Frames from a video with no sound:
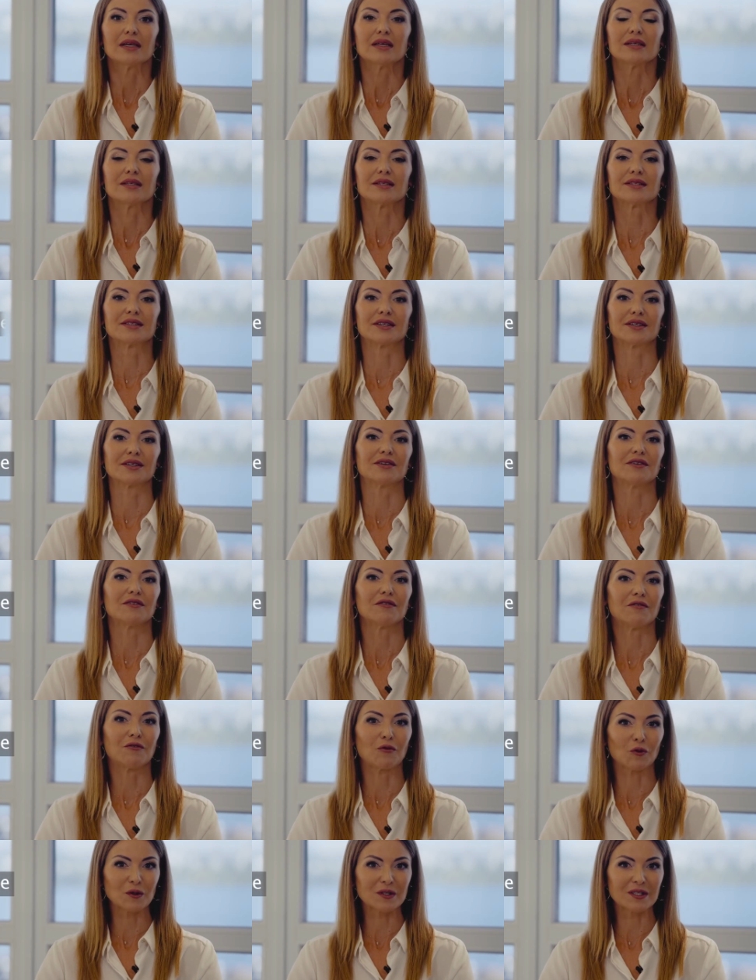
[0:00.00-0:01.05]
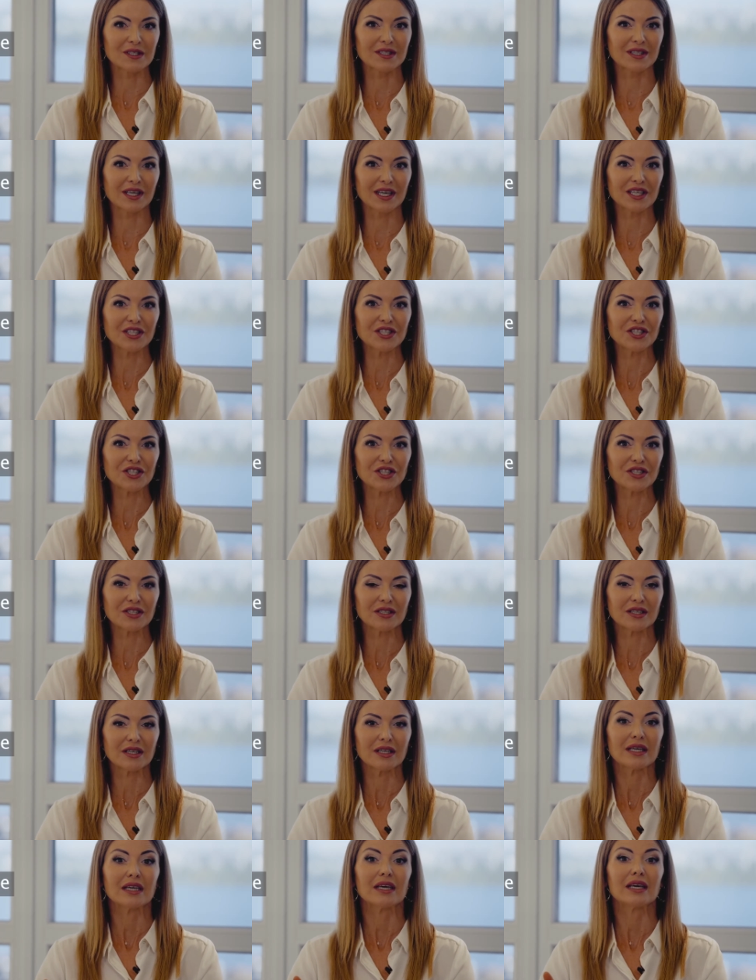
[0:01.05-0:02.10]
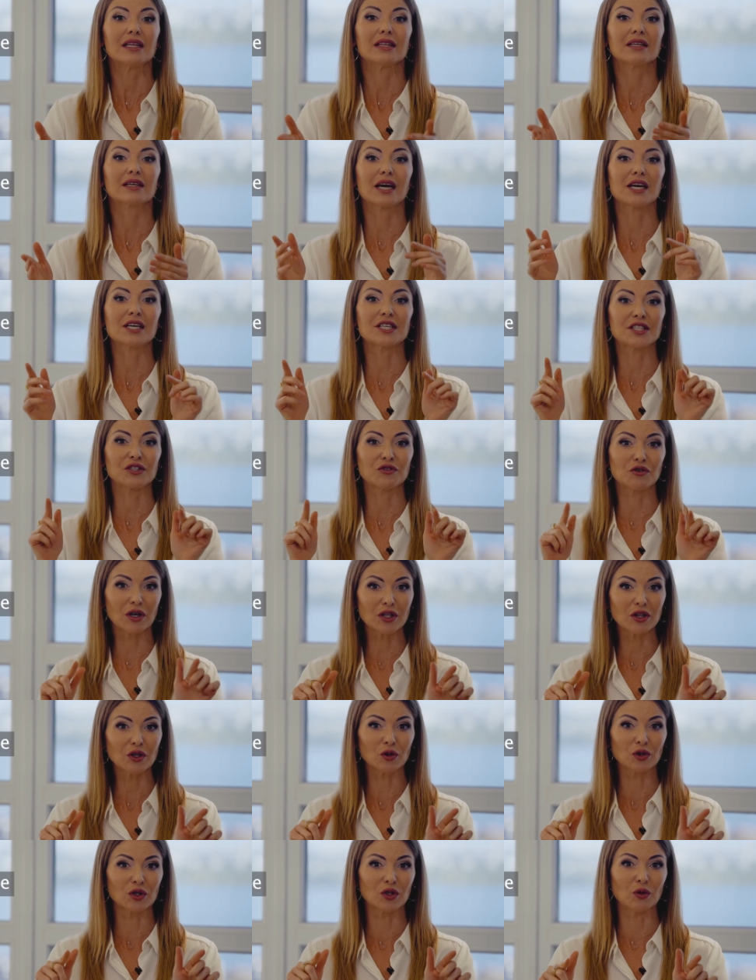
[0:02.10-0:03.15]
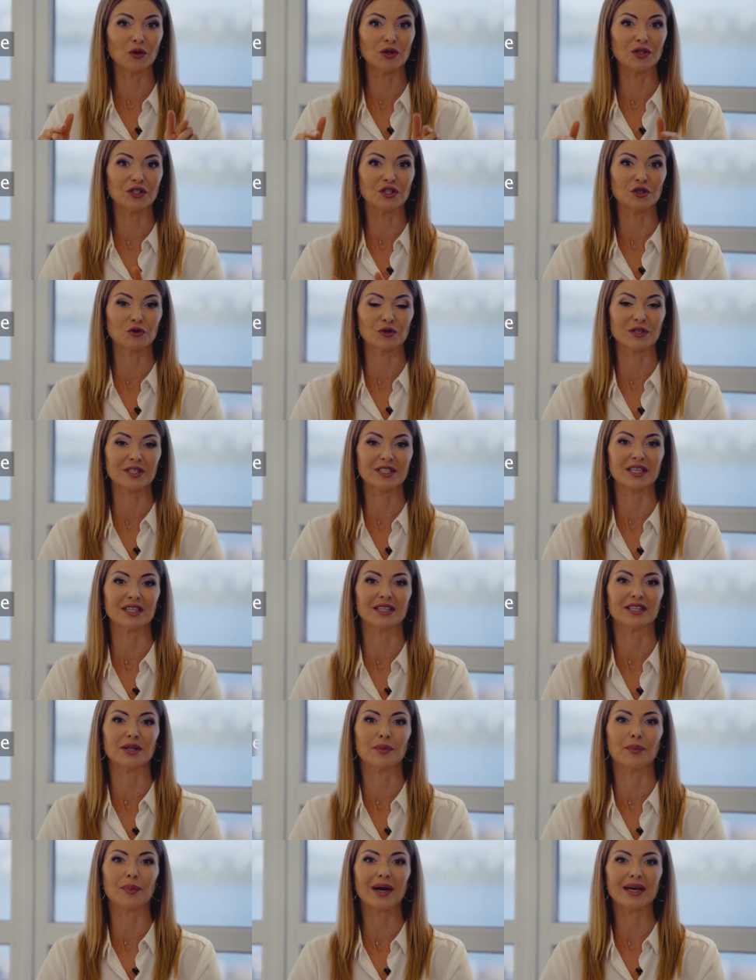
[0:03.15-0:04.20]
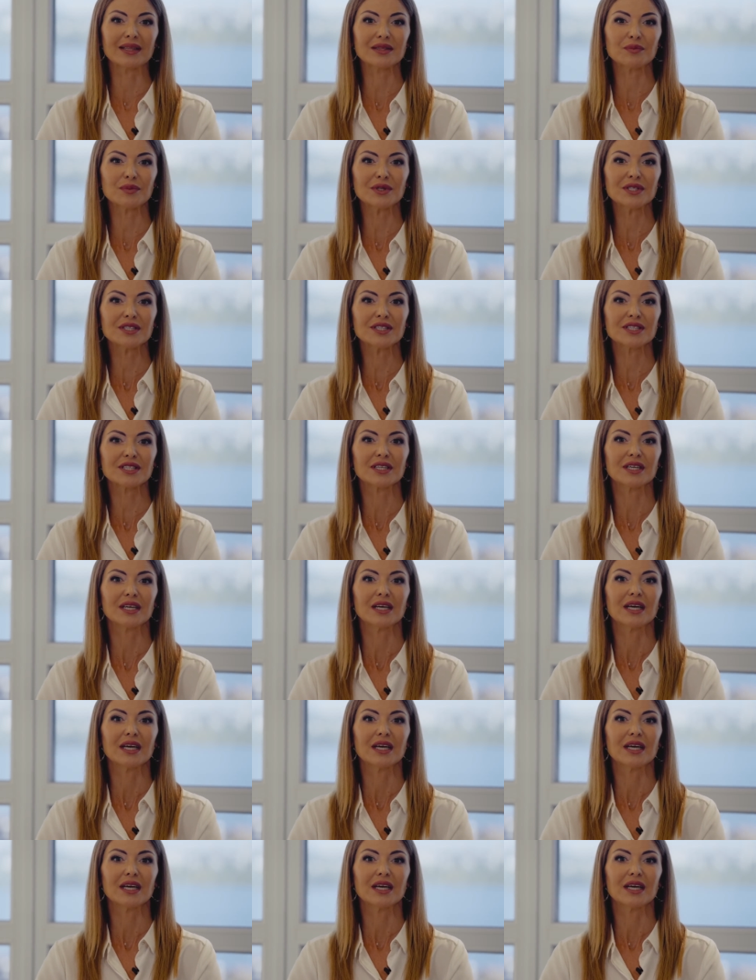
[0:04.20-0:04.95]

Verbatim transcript: The fourth stage, in case you are not going to resell an apartment,